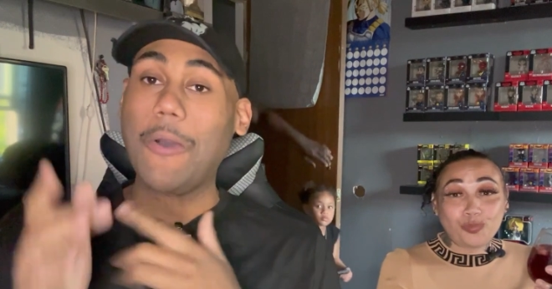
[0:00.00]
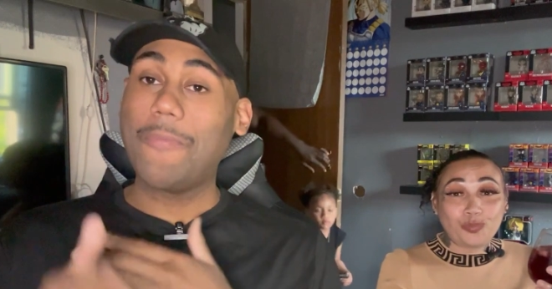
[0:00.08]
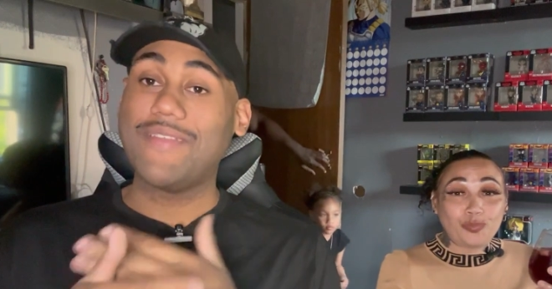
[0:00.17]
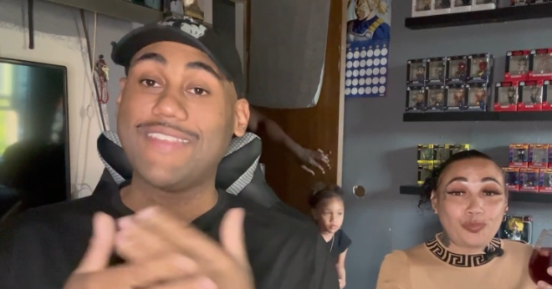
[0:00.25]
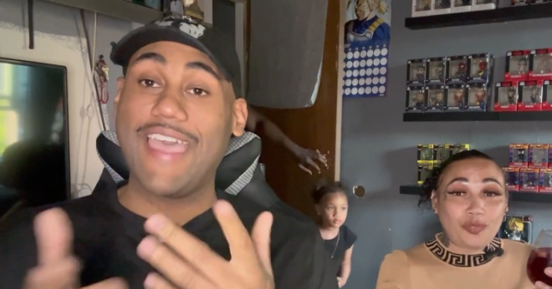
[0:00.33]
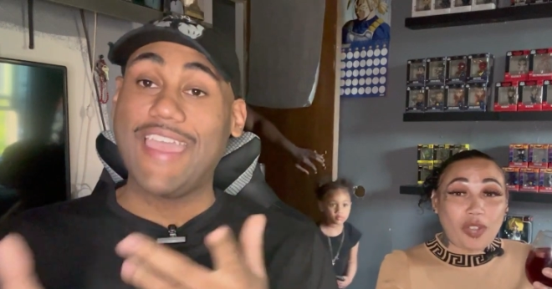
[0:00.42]

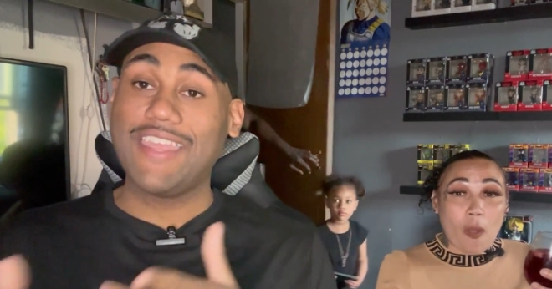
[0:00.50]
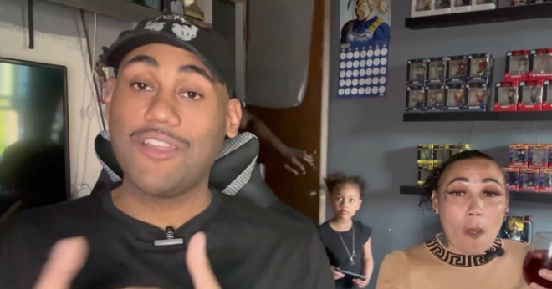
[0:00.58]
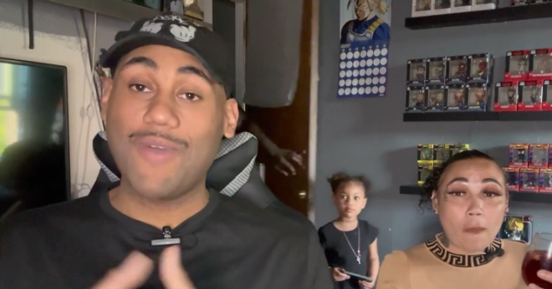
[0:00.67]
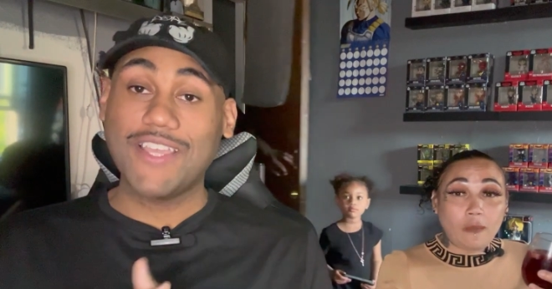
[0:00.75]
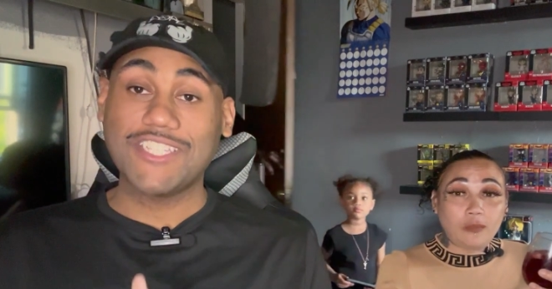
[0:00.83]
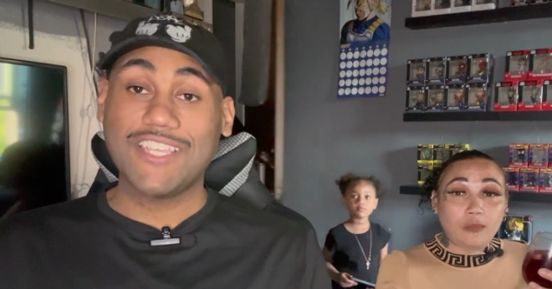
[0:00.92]
Speaker 1: open to any
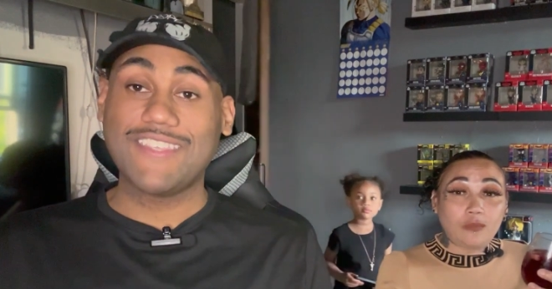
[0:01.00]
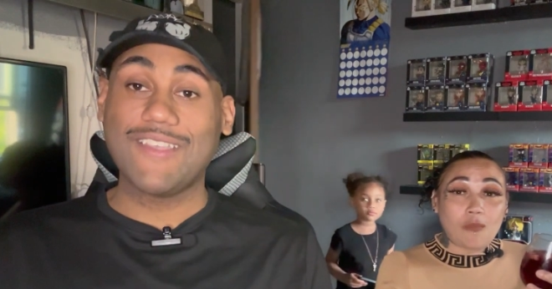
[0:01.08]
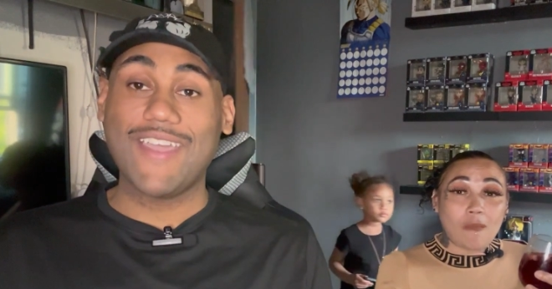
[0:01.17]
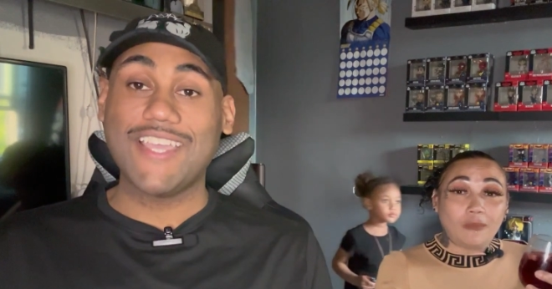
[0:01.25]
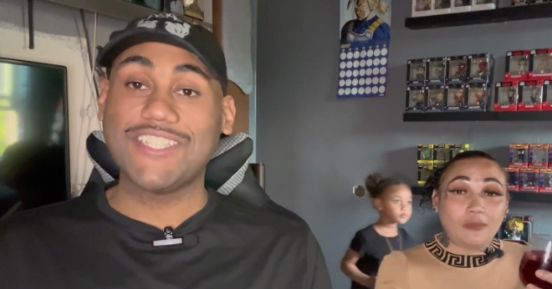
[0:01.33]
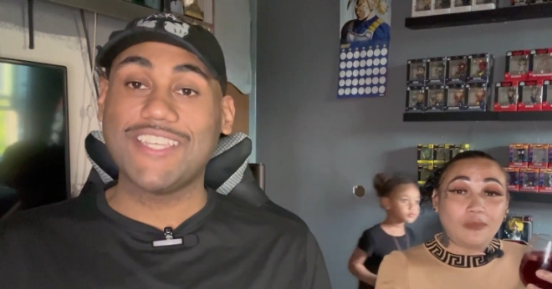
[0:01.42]
questions, so
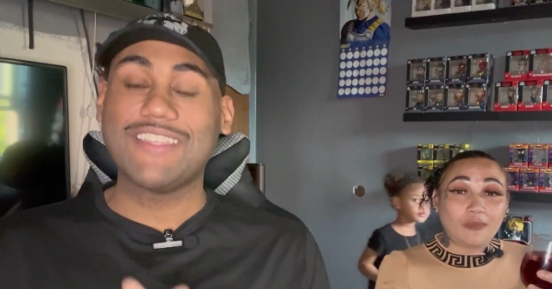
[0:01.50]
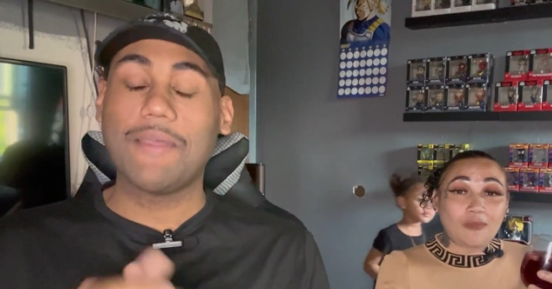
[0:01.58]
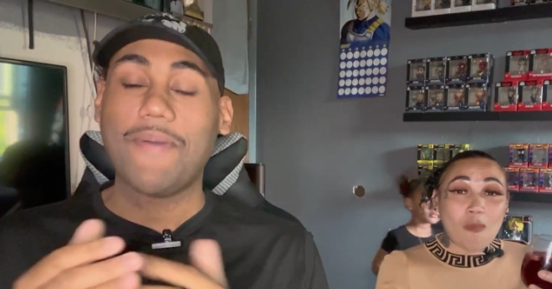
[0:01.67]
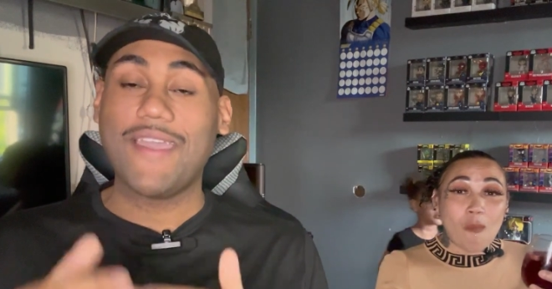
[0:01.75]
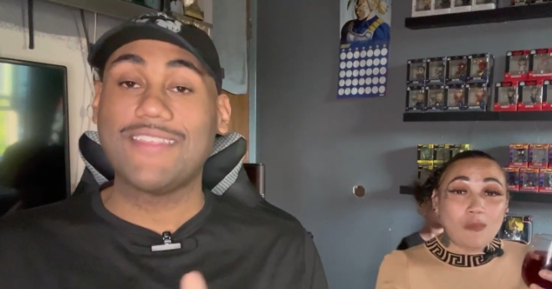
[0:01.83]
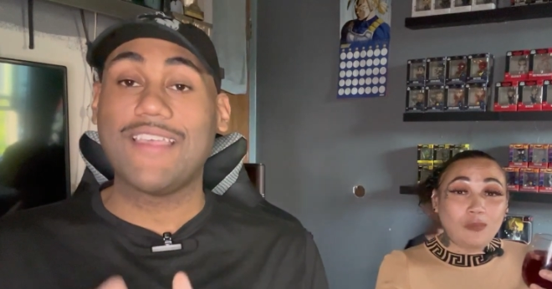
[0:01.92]
it just
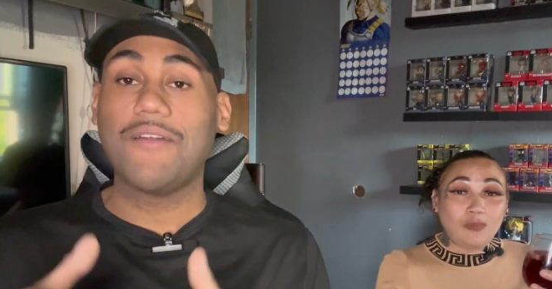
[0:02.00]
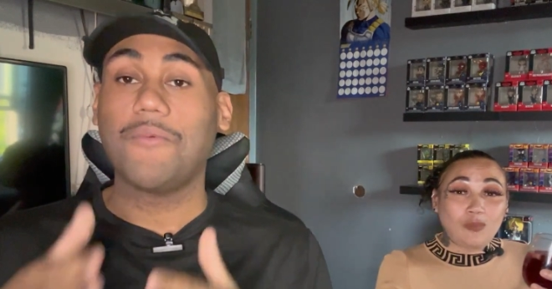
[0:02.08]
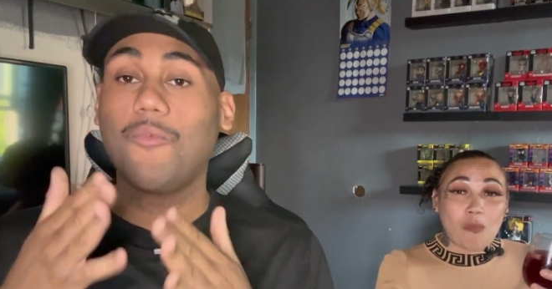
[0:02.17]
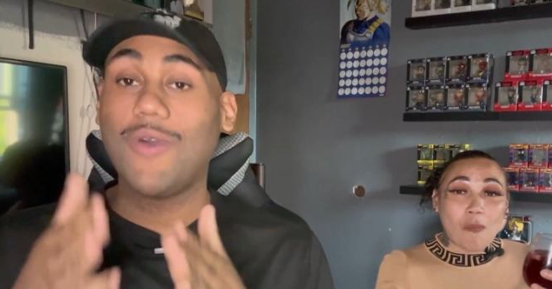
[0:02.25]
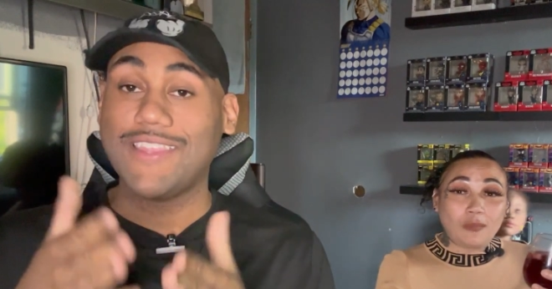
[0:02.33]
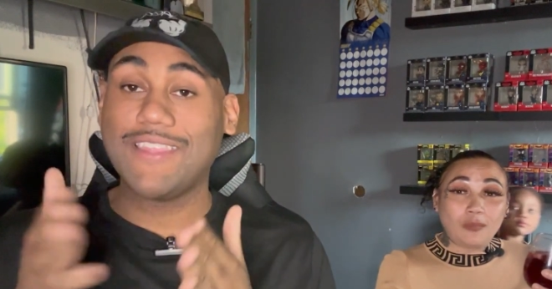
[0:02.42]
depends on
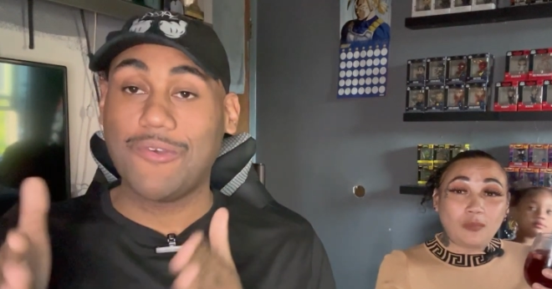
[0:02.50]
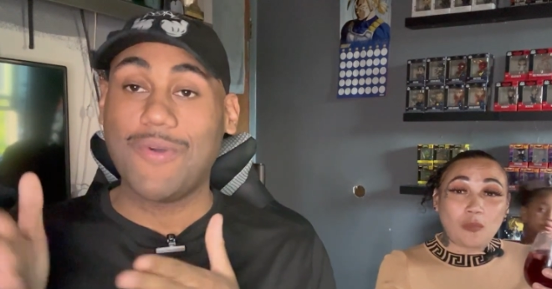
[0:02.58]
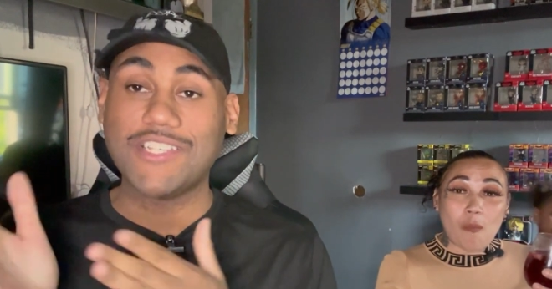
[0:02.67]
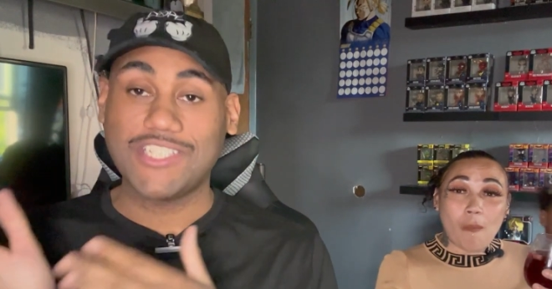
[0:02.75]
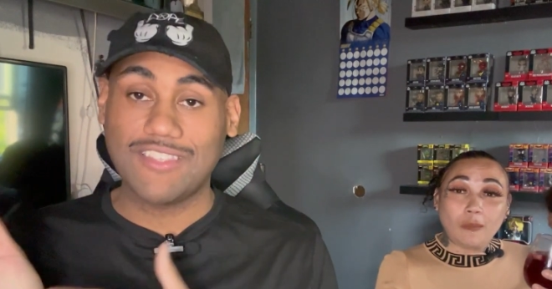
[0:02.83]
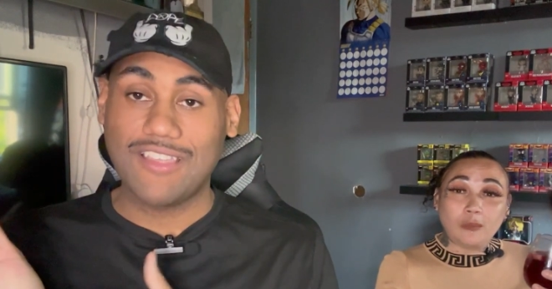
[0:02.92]
what the
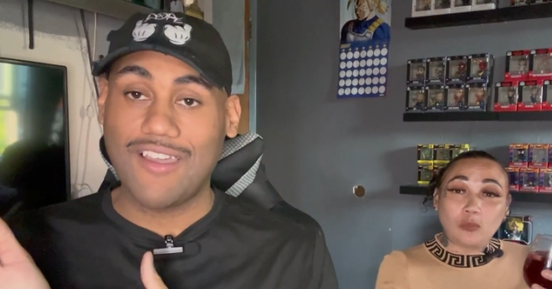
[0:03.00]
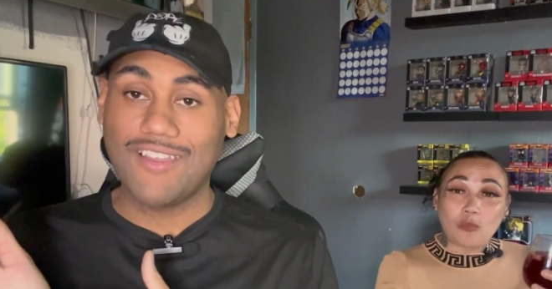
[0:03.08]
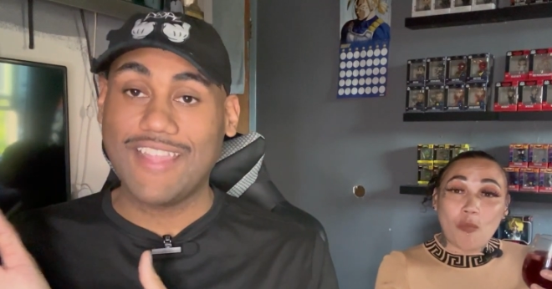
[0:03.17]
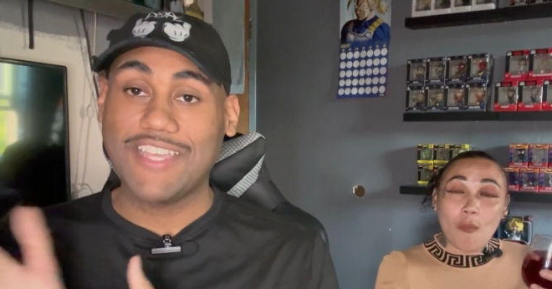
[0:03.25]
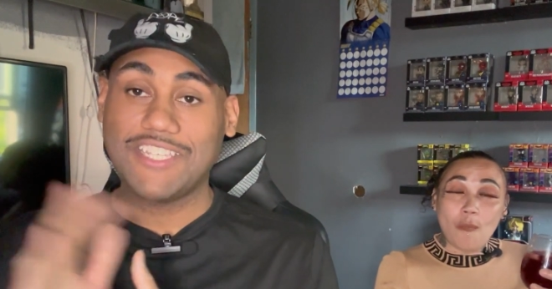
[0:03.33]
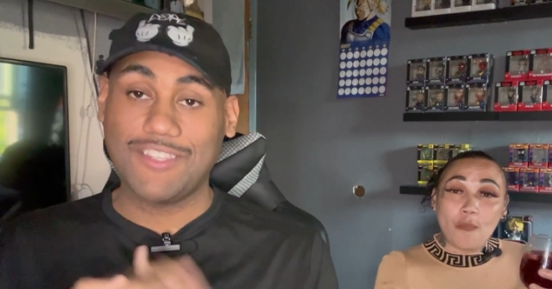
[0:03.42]
questions are
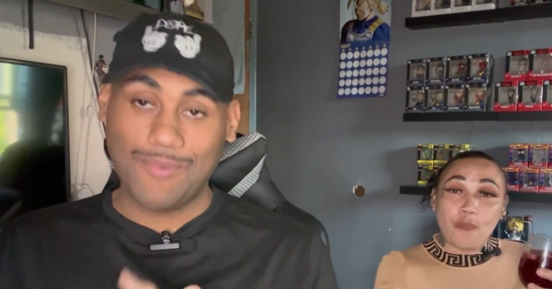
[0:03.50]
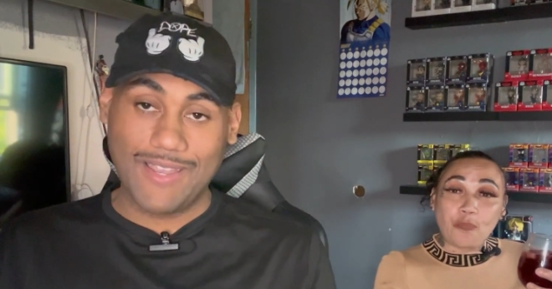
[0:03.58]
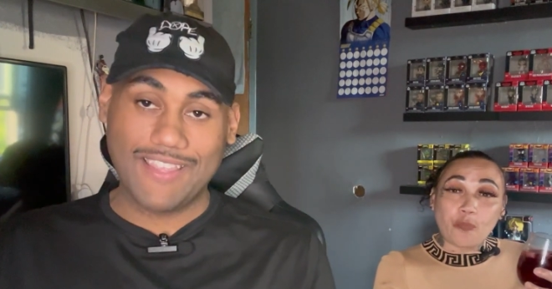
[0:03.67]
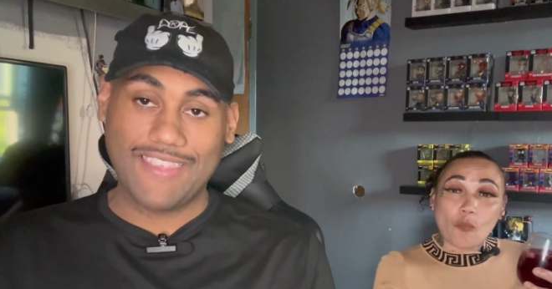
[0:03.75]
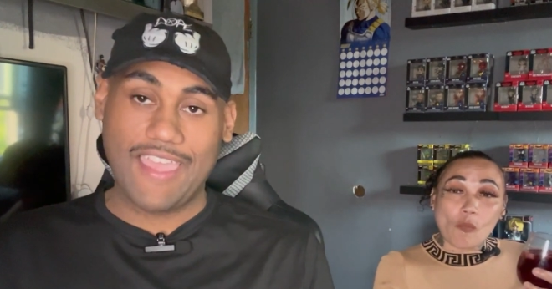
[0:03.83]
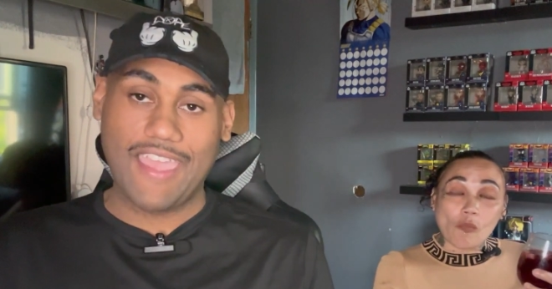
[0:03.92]
that she's
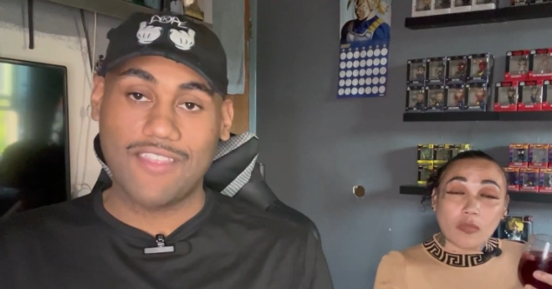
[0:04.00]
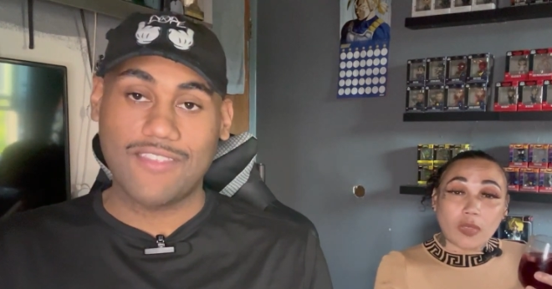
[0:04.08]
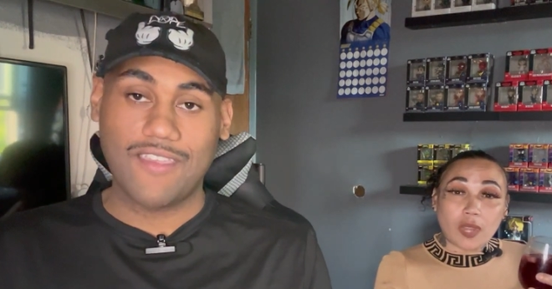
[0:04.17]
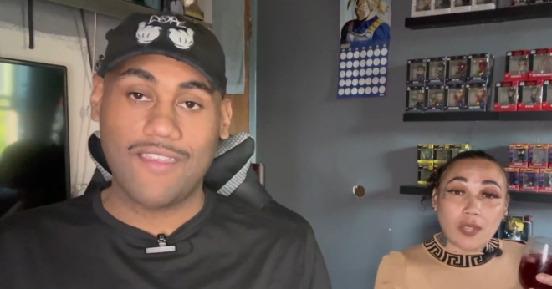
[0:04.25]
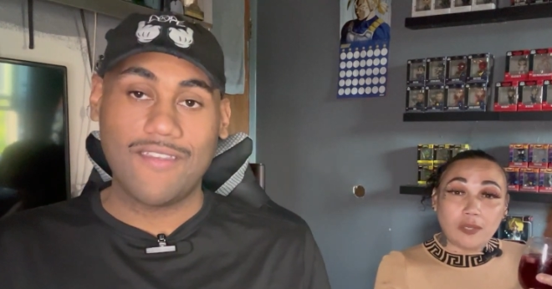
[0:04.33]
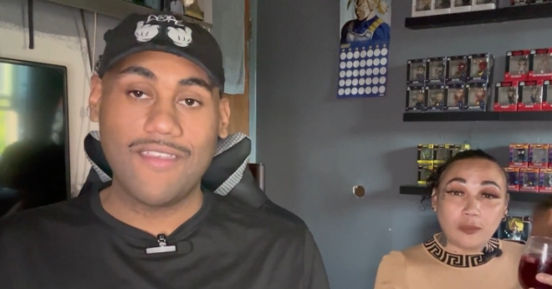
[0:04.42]
willing to
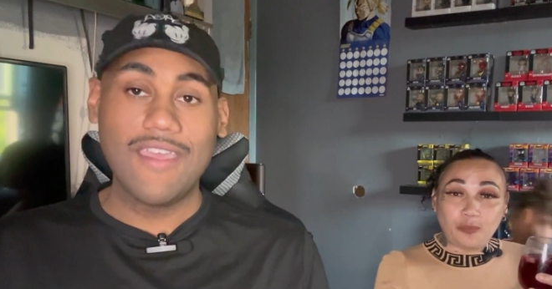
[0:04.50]
answer.